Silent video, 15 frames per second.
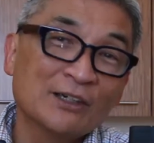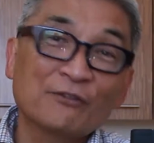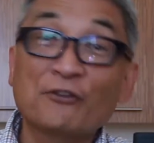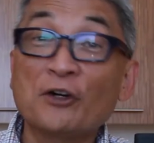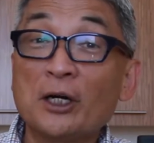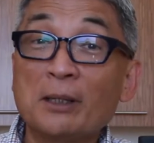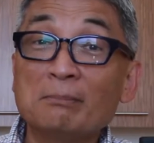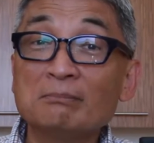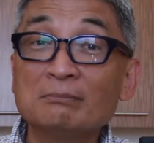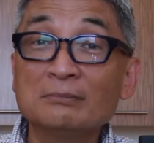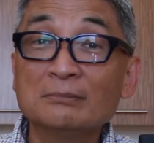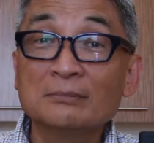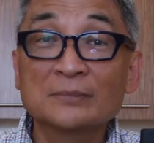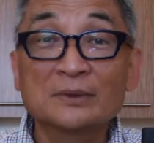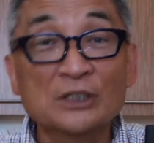from
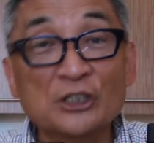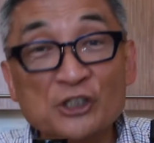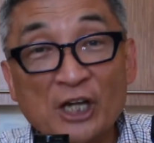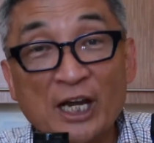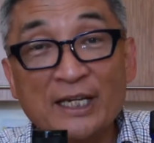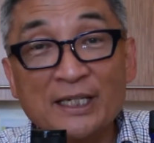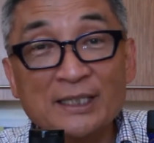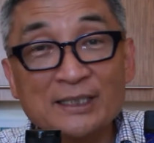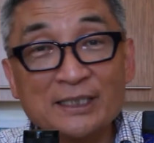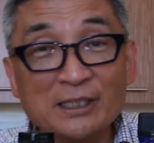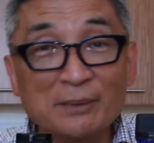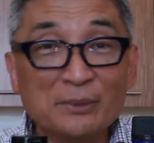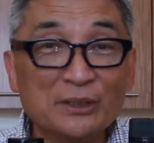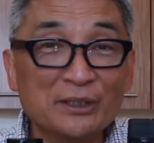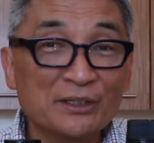the Chinese
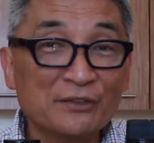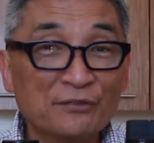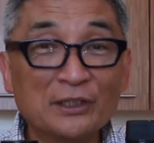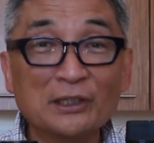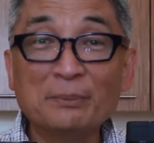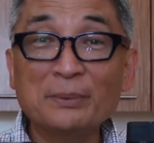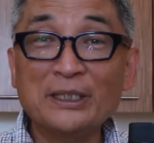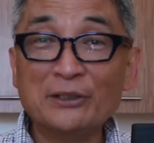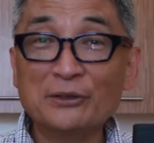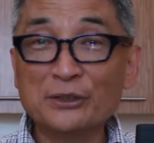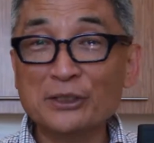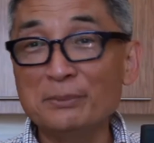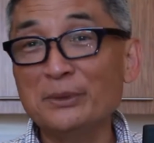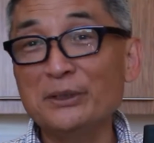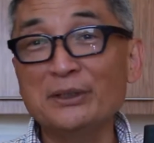community, the Filipino
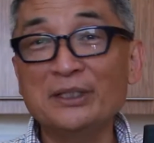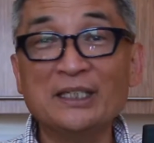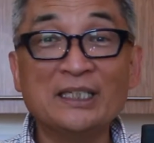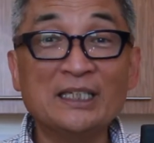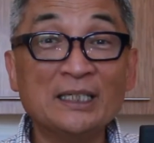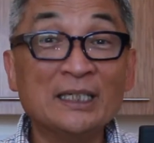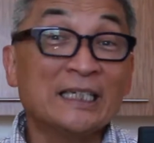community,